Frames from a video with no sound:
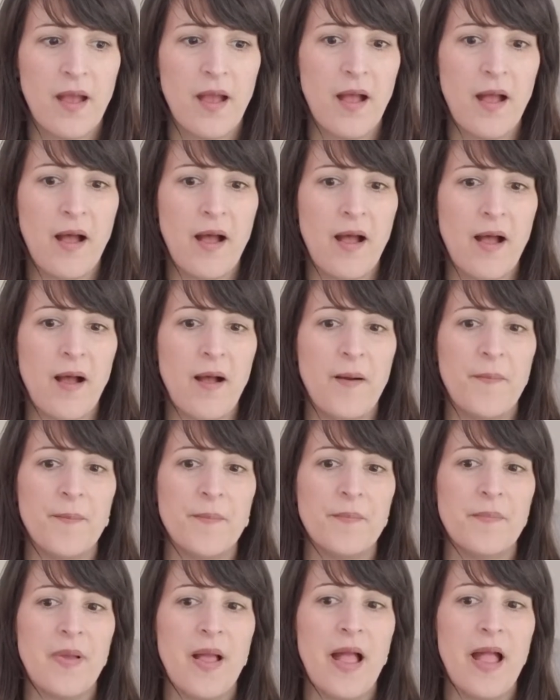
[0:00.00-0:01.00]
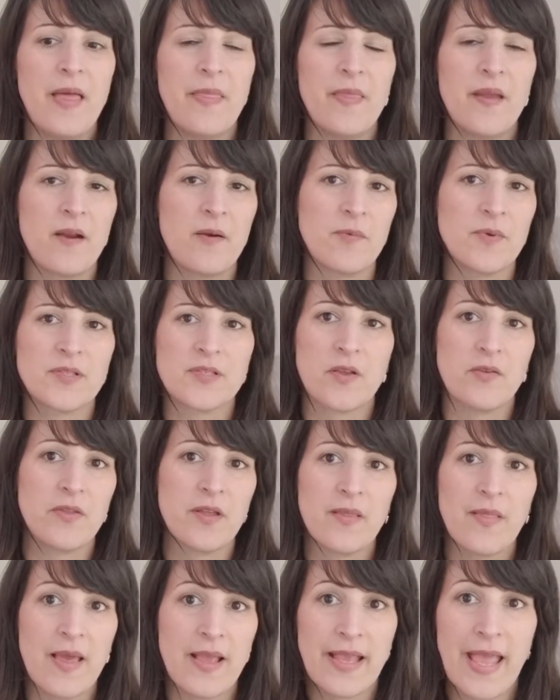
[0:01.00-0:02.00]
And there was
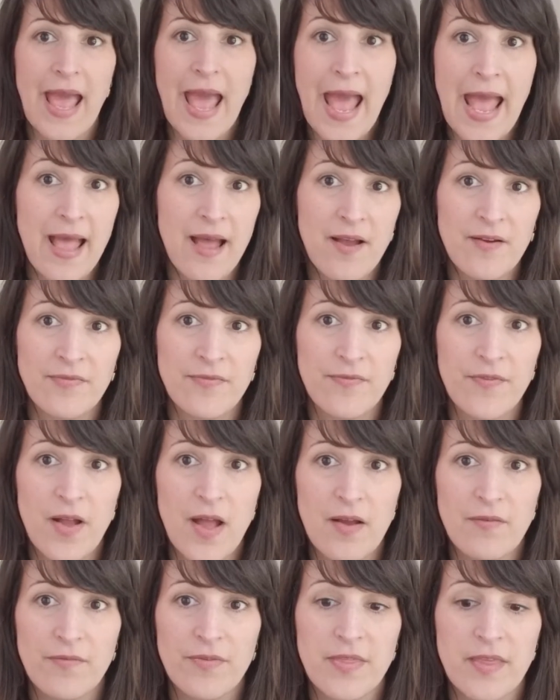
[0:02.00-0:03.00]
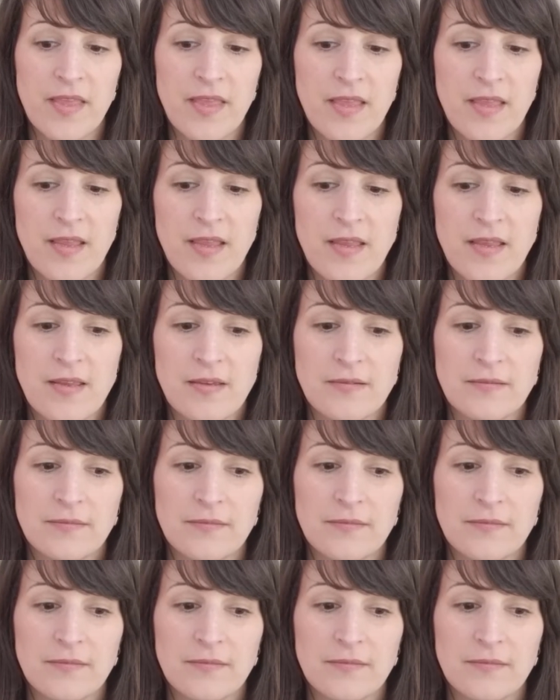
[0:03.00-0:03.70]
only like half of the,